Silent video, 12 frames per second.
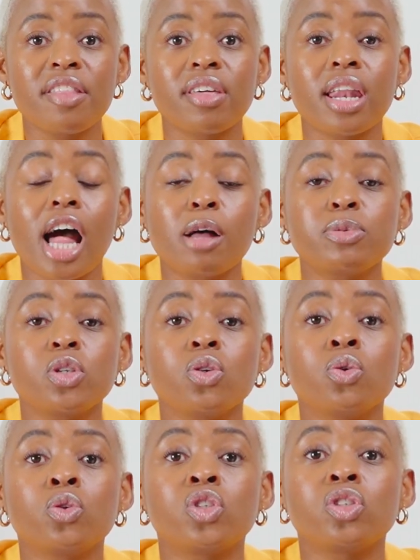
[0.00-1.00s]
That helps
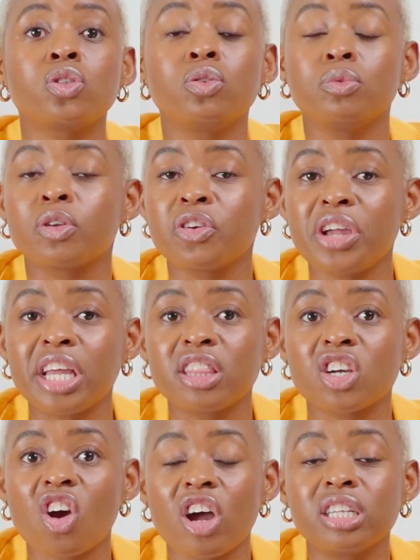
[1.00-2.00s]
you create
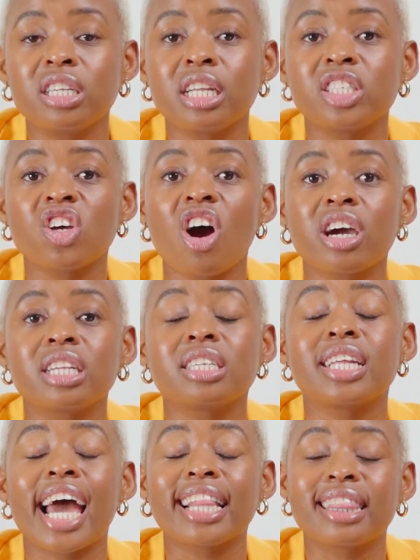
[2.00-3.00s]
the content
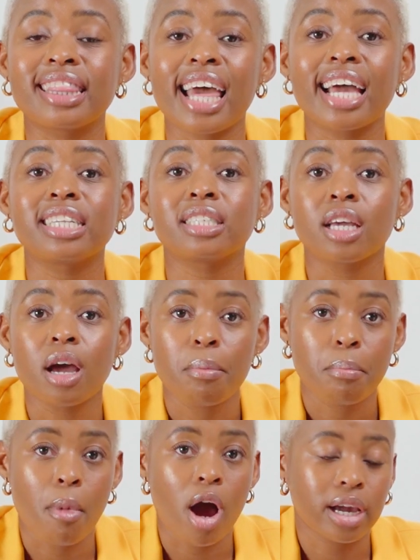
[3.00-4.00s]
targeted at that
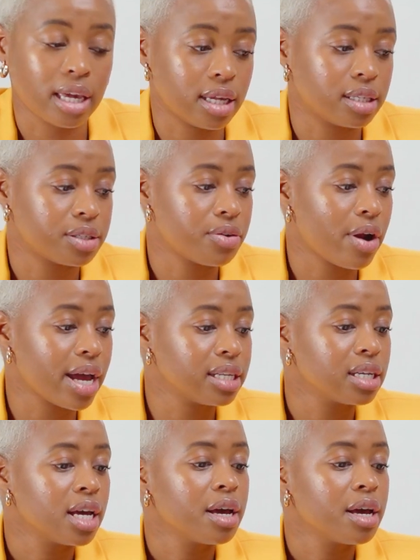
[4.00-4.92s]
market, right?